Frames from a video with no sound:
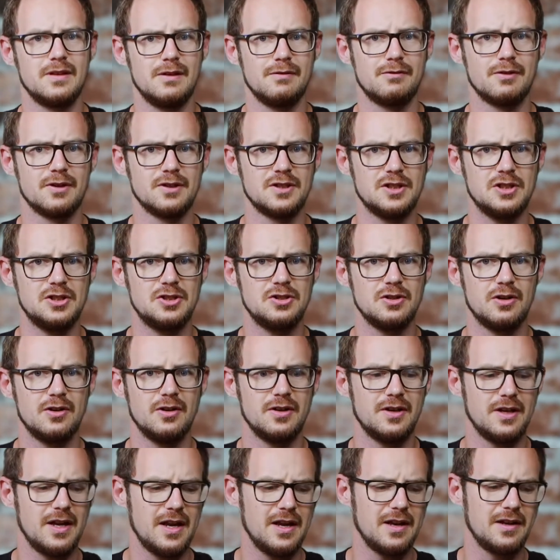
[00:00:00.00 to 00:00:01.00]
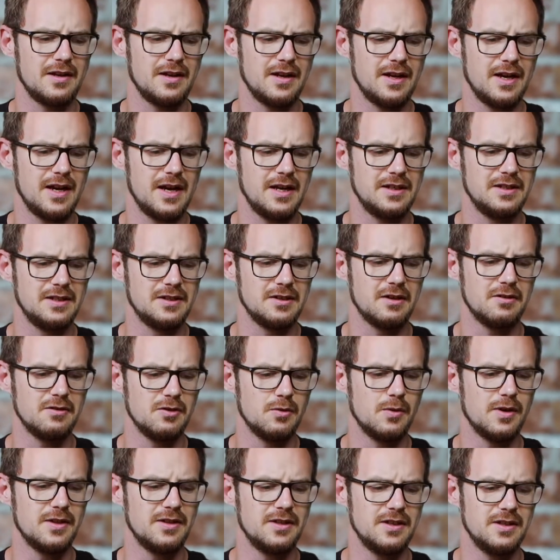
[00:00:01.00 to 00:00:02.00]
got a shot and you don't
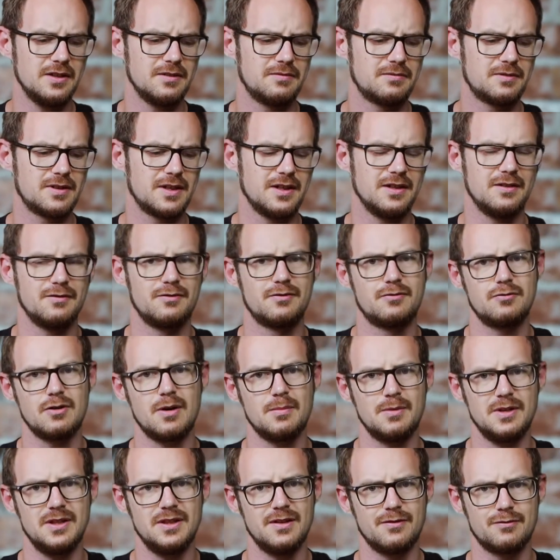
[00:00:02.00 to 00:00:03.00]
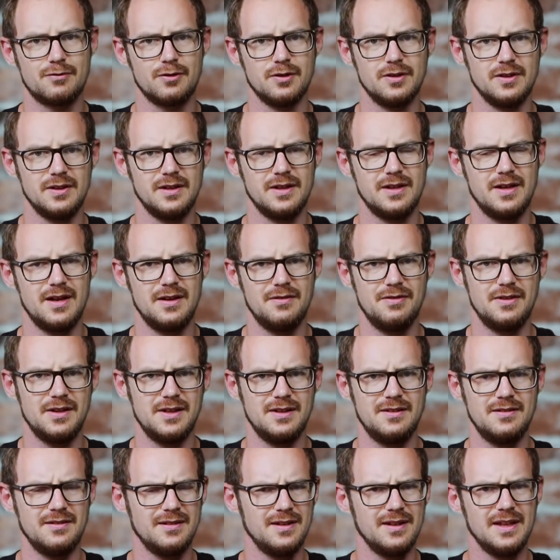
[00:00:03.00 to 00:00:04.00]
know whether you're kind of grabbing the front of
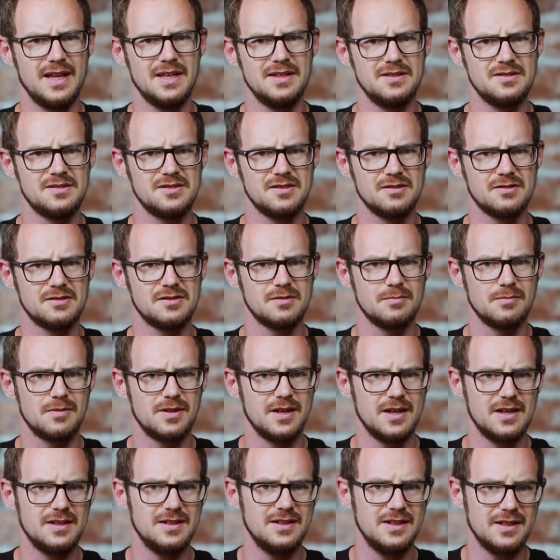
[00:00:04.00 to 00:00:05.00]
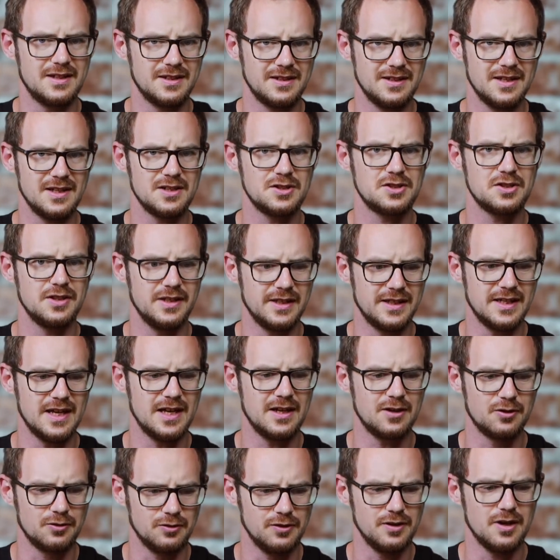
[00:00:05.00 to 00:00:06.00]
the lens or something, you can actually get
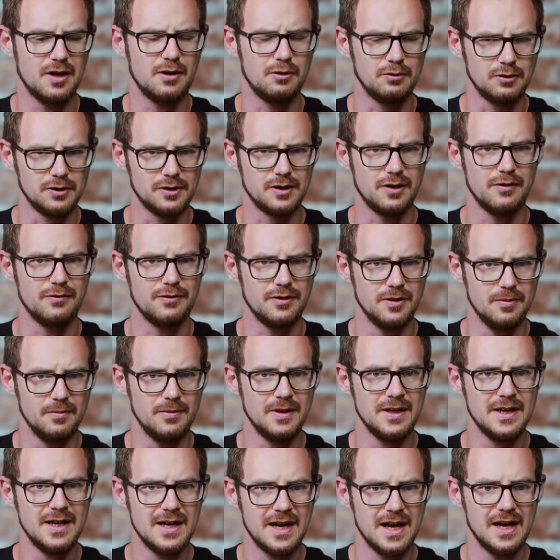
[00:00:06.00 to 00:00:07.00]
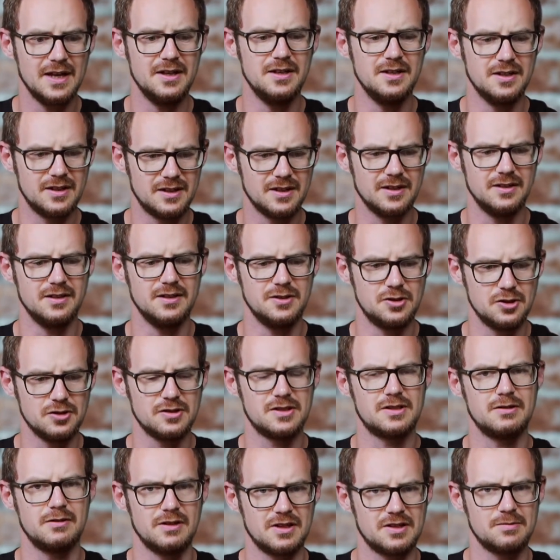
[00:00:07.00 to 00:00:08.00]
a good hold of them, and you can
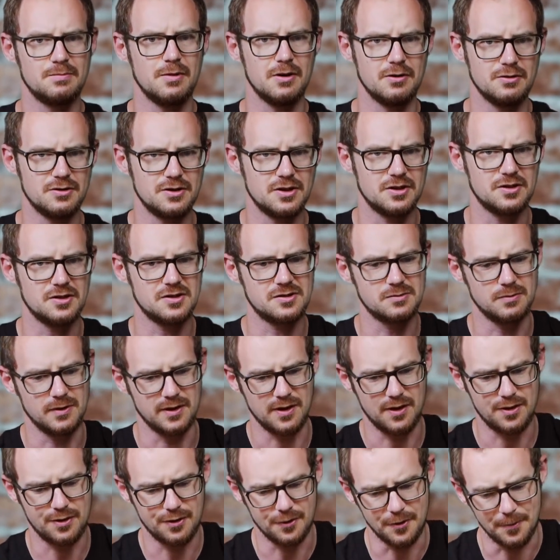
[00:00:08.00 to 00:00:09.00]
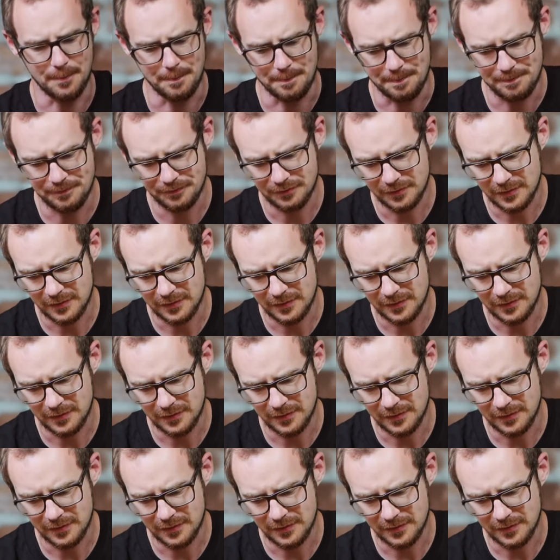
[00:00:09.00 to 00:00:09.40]
adjust your exposure just with a thumb.